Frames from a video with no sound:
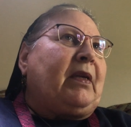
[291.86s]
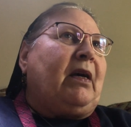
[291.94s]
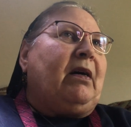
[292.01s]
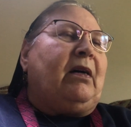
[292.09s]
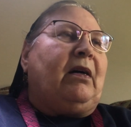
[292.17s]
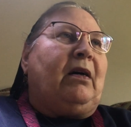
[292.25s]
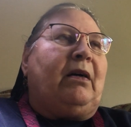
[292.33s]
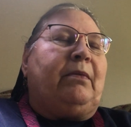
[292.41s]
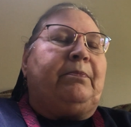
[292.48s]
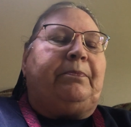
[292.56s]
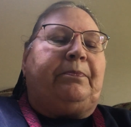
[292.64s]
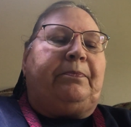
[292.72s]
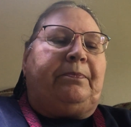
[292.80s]

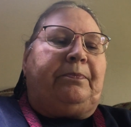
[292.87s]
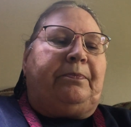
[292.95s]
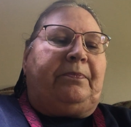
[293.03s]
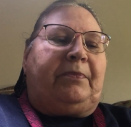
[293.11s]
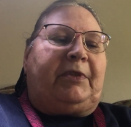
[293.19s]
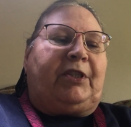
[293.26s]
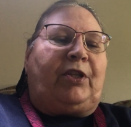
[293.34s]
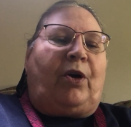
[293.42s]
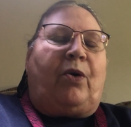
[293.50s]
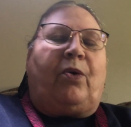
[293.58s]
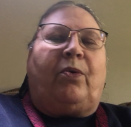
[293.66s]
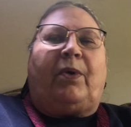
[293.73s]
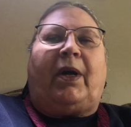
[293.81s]

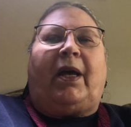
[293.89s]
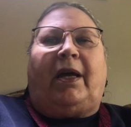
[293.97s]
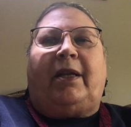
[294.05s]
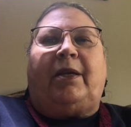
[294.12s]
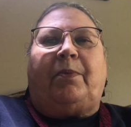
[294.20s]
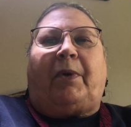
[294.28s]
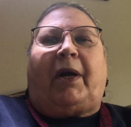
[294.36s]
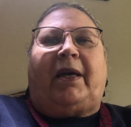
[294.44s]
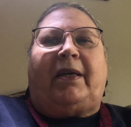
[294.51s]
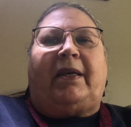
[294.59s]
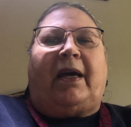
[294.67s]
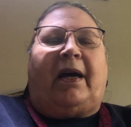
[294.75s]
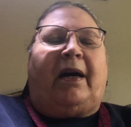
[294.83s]
So anyway,
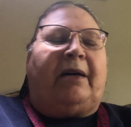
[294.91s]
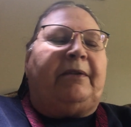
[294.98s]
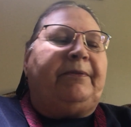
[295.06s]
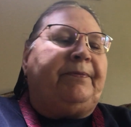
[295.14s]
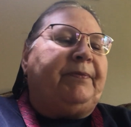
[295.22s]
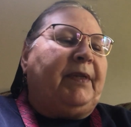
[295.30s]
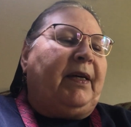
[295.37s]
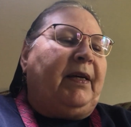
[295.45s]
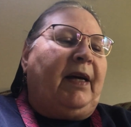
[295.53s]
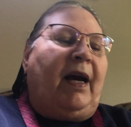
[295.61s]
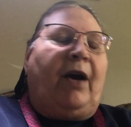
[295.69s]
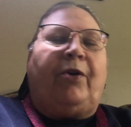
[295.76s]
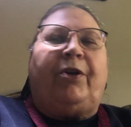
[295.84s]
yeah.
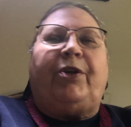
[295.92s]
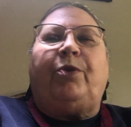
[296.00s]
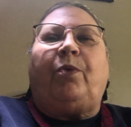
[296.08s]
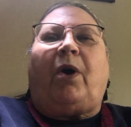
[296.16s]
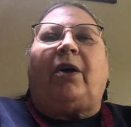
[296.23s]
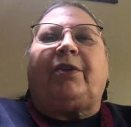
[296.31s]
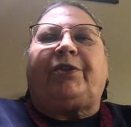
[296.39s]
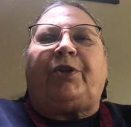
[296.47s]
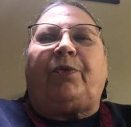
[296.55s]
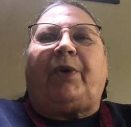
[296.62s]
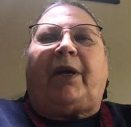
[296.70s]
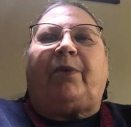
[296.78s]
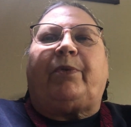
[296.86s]
How are you all
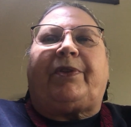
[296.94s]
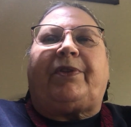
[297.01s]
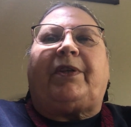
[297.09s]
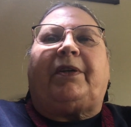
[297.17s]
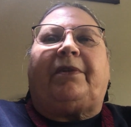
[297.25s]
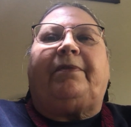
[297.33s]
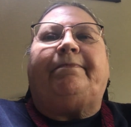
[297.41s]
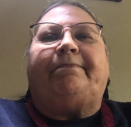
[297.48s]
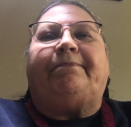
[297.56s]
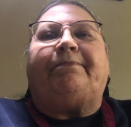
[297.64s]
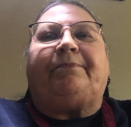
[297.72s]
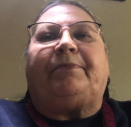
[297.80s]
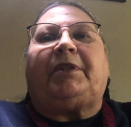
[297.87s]
doing with the
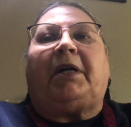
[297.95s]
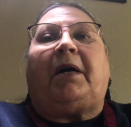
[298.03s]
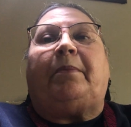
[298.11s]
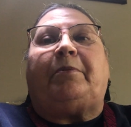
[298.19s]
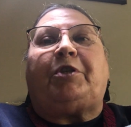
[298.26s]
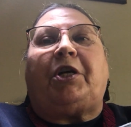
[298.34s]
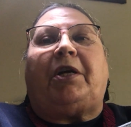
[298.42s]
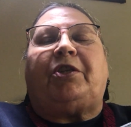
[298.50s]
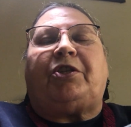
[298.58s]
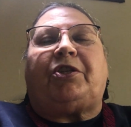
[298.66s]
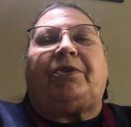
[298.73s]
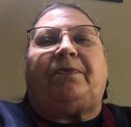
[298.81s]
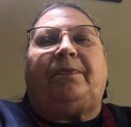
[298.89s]
time
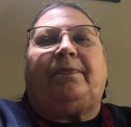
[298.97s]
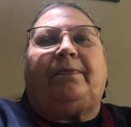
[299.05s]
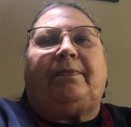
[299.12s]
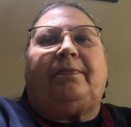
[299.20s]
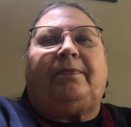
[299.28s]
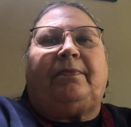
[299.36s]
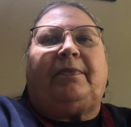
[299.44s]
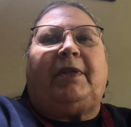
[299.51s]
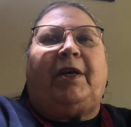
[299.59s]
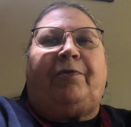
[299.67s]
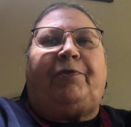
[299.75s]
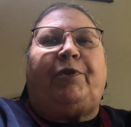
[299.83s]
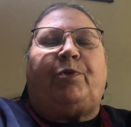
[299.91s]
change?
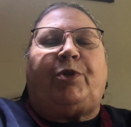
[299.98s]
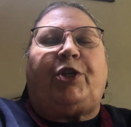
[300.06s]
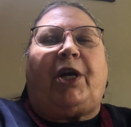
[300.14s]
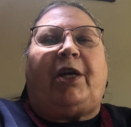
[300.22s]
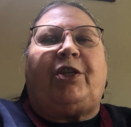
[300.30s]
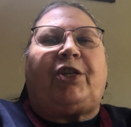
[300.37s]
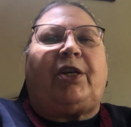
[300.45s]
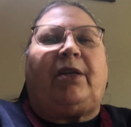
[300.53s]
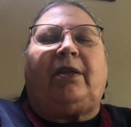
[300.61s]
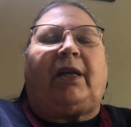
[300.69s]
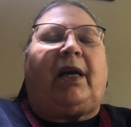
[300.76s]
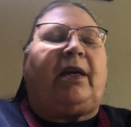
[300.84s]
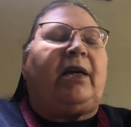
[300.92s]
If you change it,
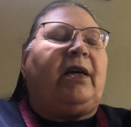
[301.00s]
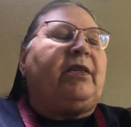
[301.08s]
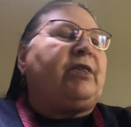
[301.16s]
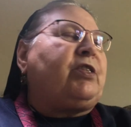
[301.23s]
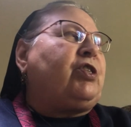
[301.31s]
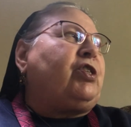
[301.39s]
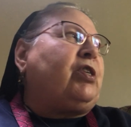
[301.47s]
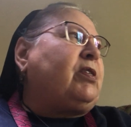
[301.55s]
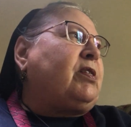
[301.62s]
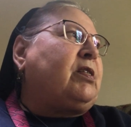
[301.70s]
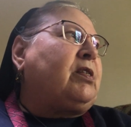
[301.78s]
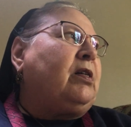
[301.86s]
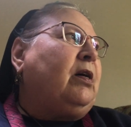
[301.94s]
like it's
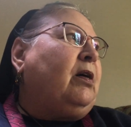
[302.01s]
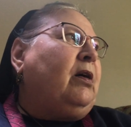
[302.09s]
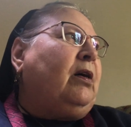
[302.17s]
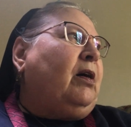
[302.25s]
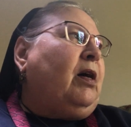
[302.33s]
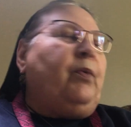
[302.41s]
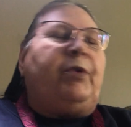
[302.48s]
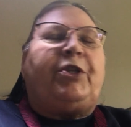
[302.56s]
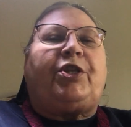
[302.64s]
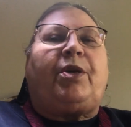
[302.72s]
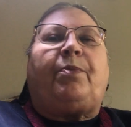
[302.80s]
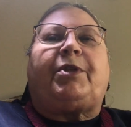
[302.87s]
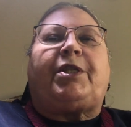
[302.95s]
just I wish
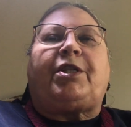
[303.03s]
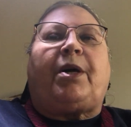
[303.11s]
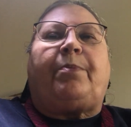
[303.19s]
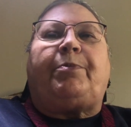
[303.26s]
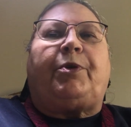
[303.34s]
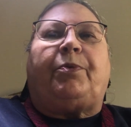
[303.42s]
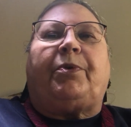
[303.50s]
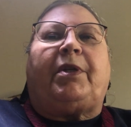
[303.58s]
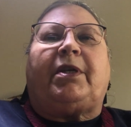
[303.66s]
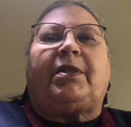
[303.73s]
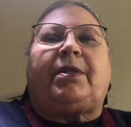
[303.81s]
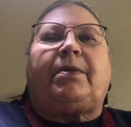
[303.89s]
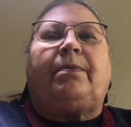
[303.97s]
they would stop doing
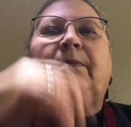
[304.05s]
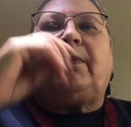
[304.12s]
this.